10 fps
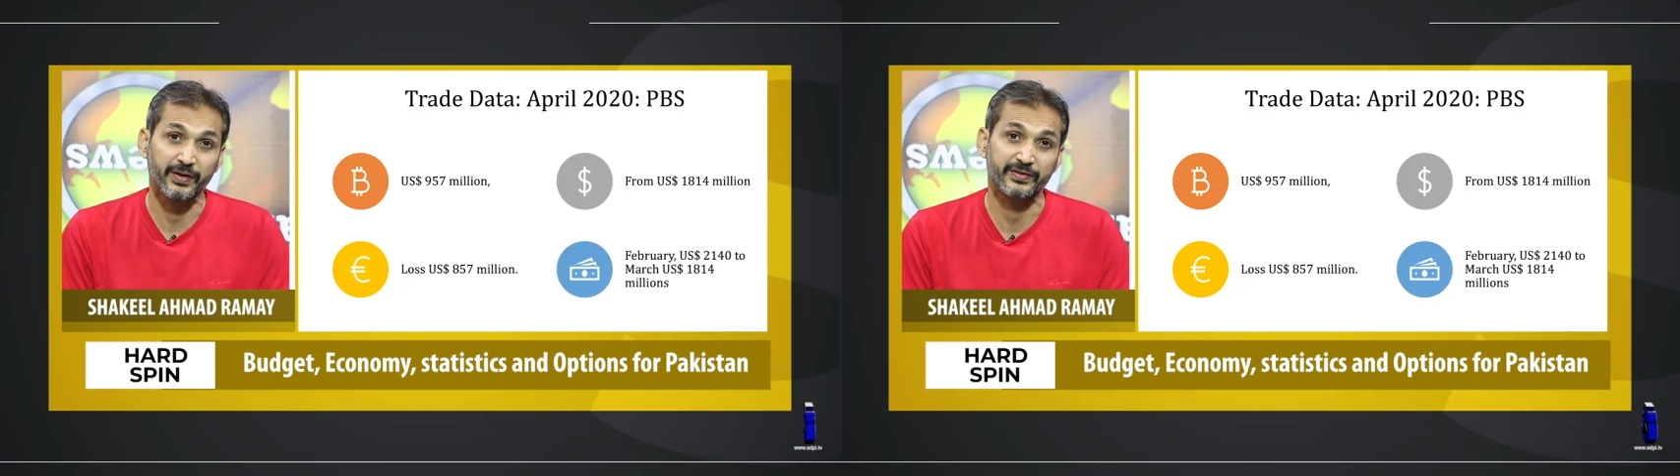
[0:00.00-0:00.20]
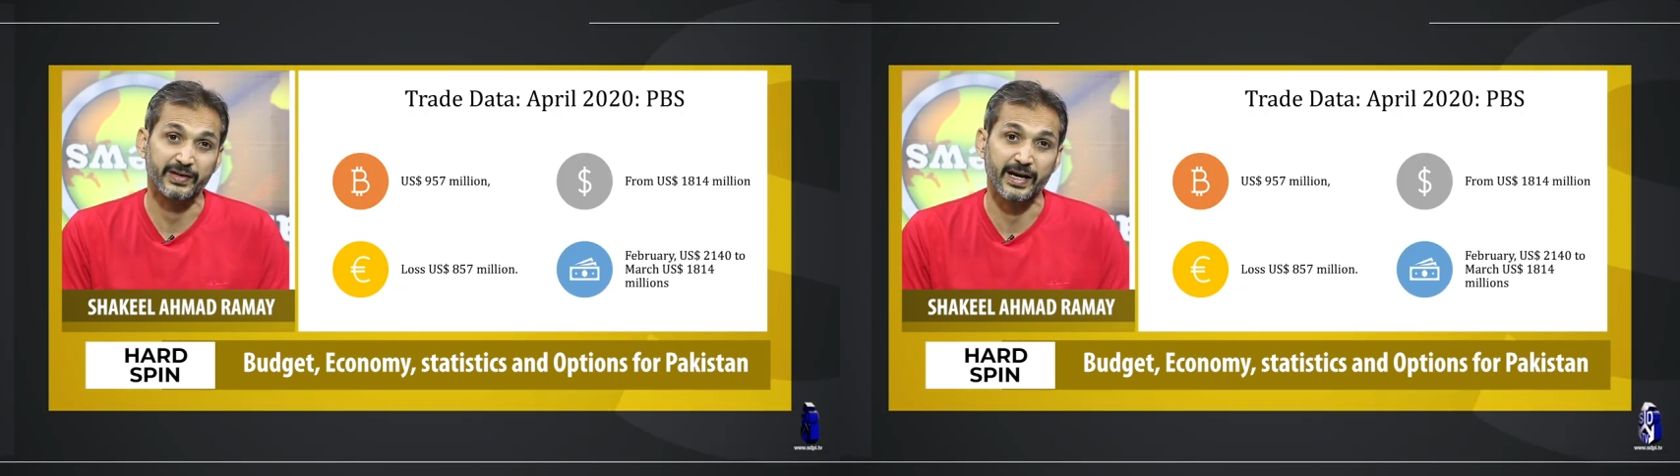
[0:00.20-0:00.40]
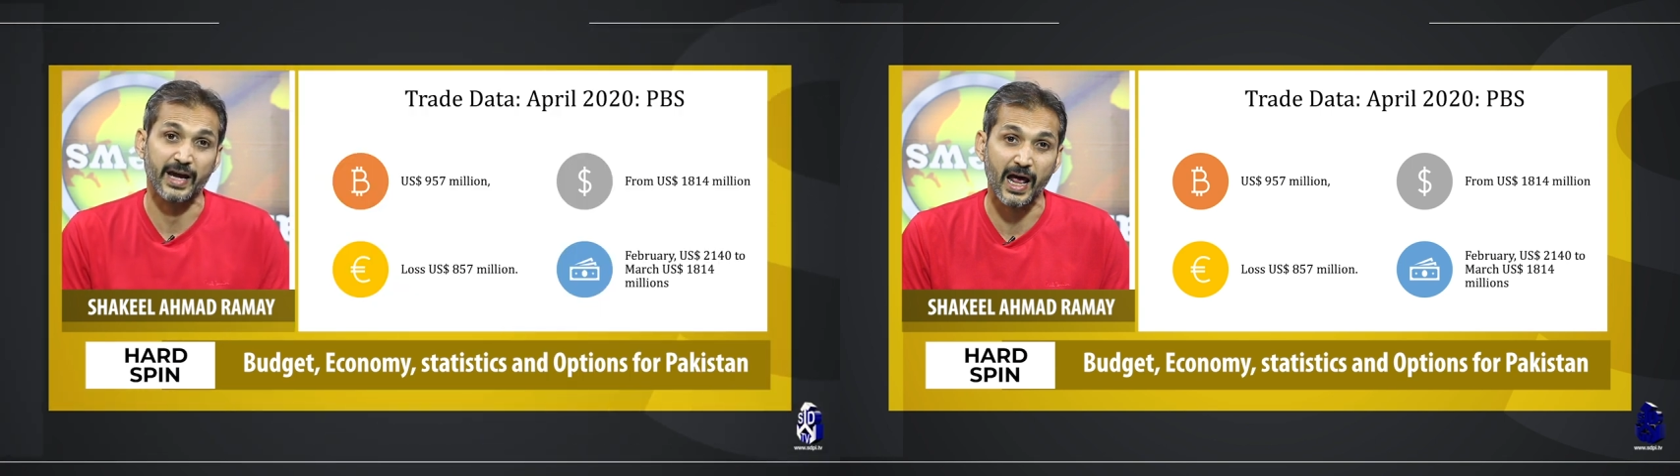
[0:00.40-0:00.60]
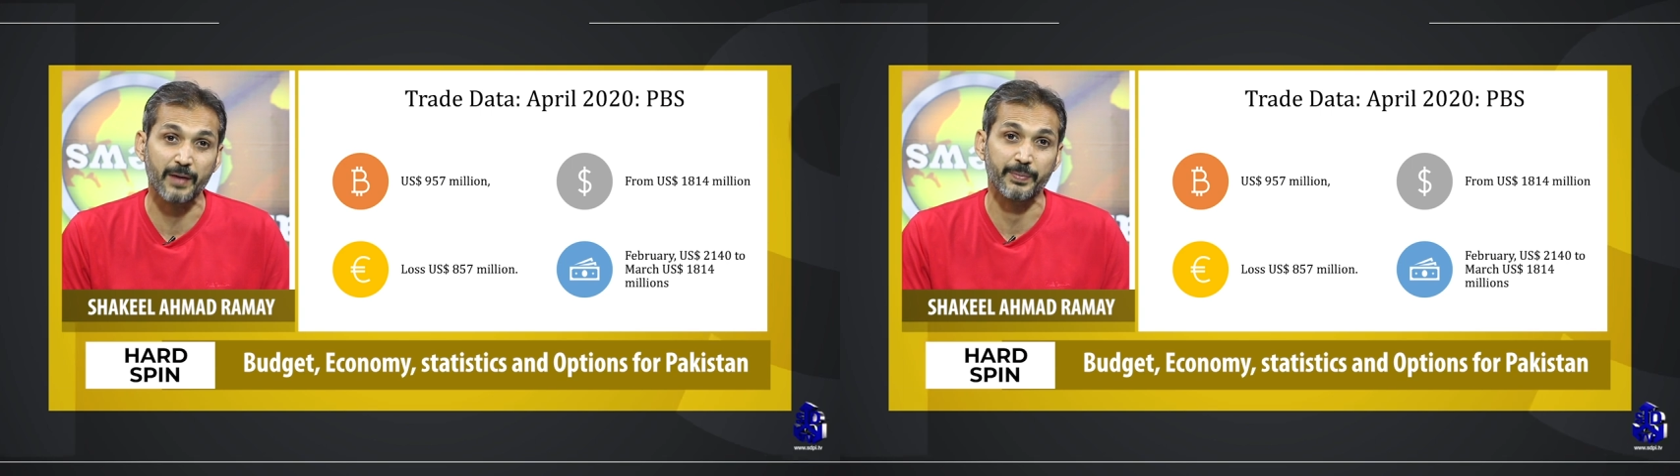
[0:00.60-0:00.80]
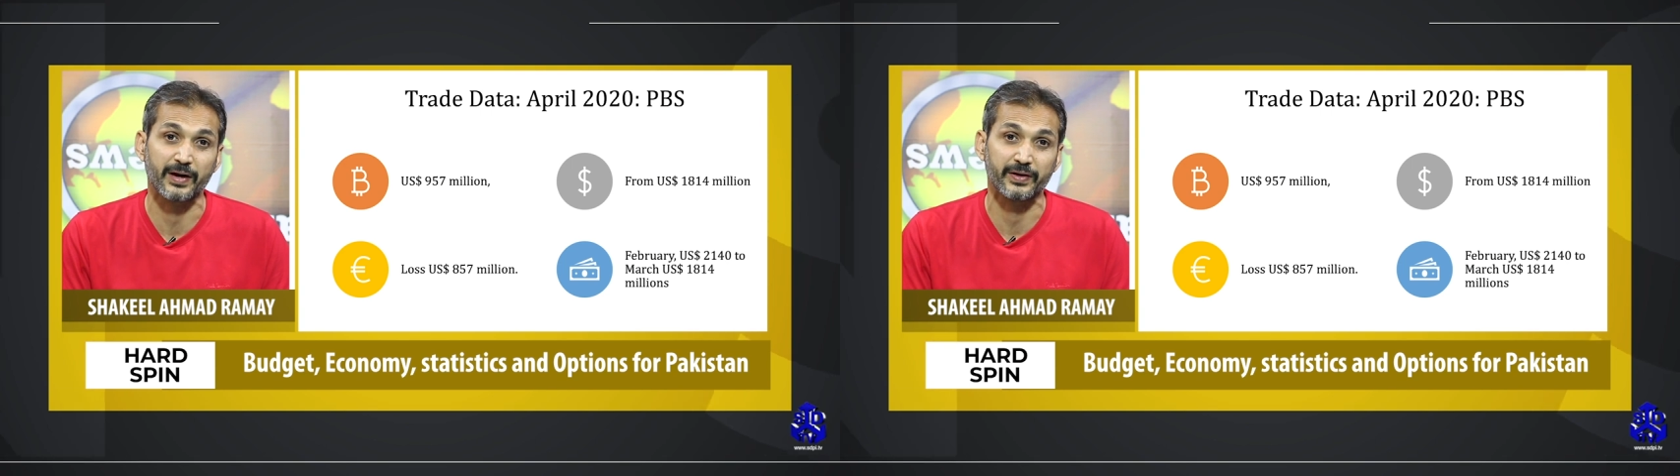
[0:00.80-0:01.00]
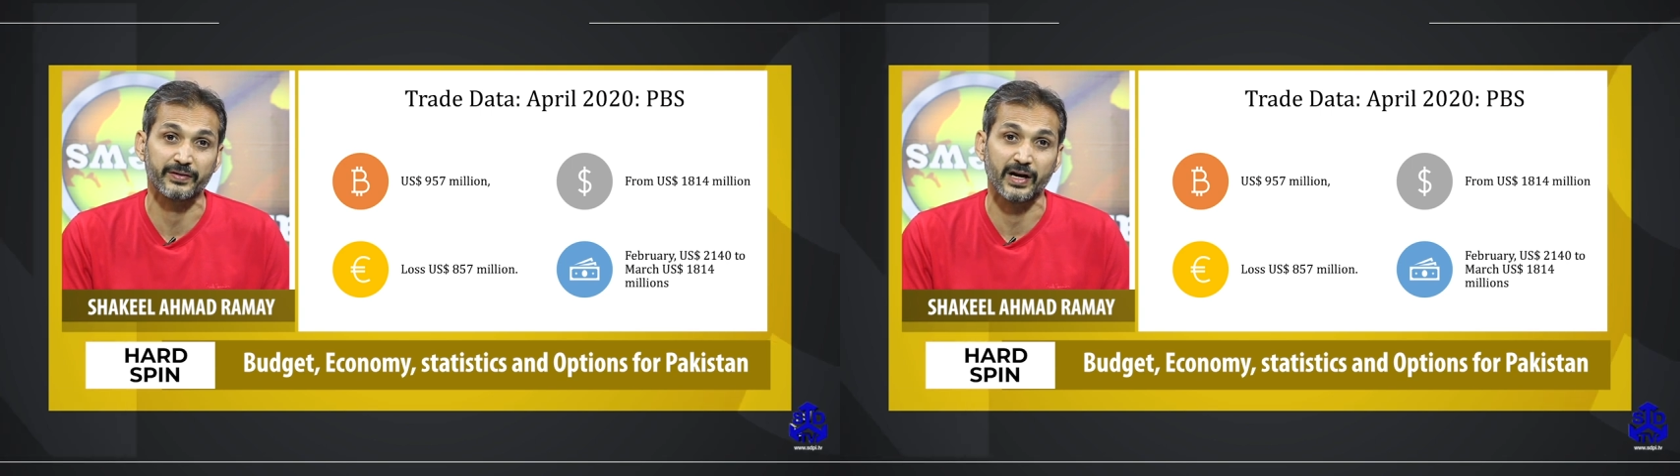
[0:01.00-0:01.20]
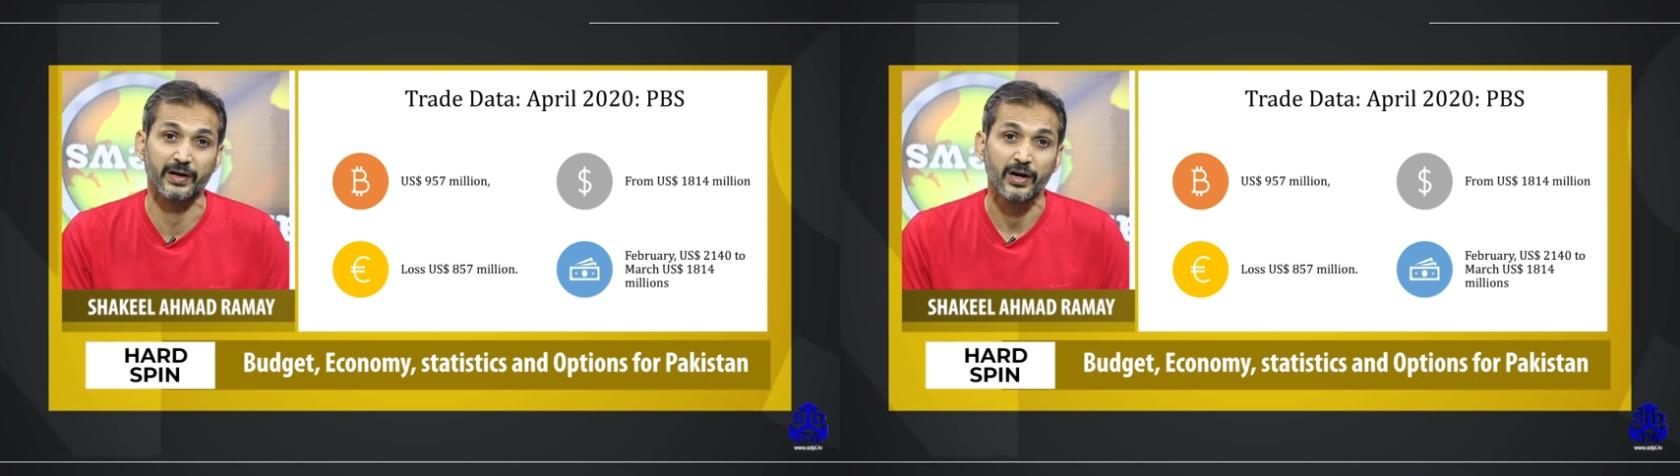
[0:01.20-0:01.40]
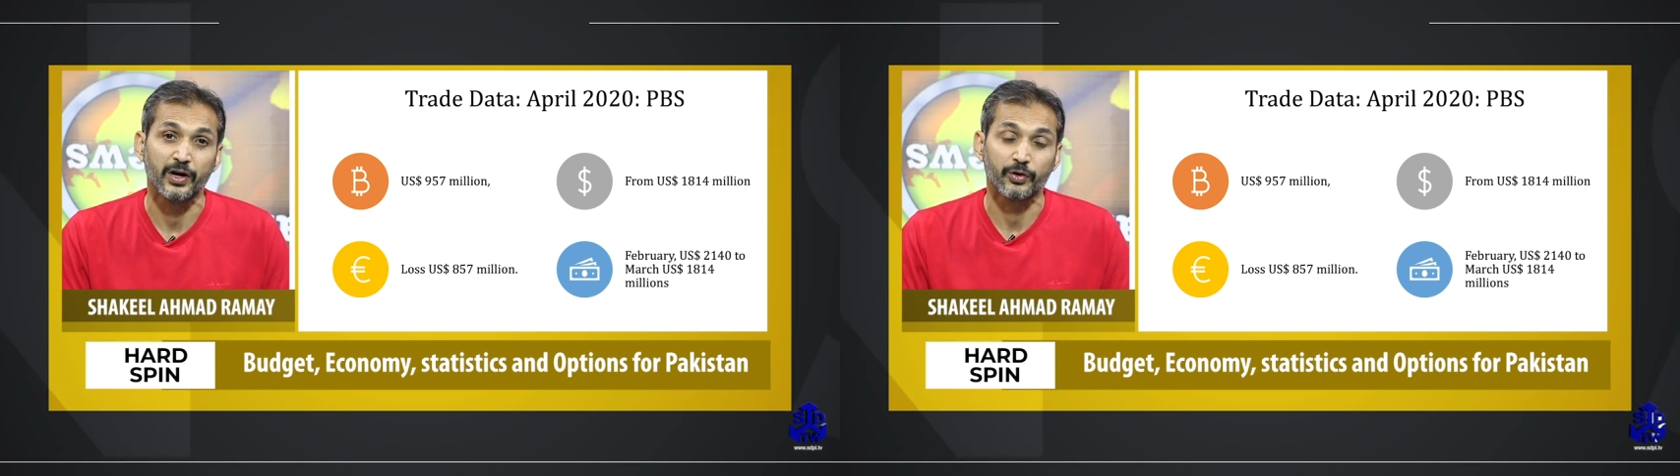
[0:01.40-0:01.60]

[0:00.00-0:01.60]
which can help Pakistan